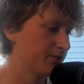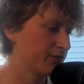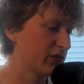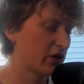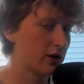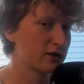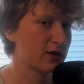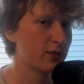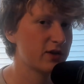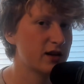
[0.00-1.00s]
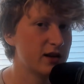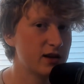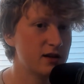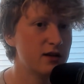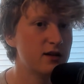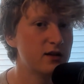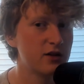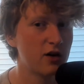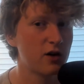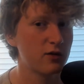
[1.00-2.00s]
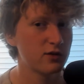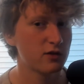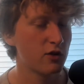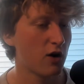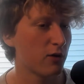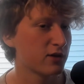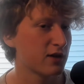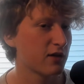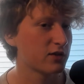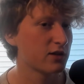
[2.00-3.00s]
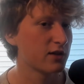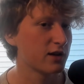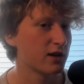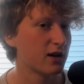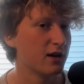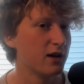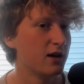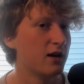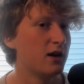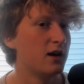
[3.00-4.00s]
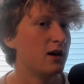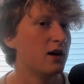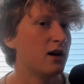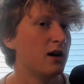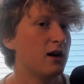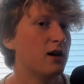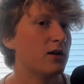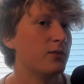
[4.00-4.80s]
throw something in. You always have to like I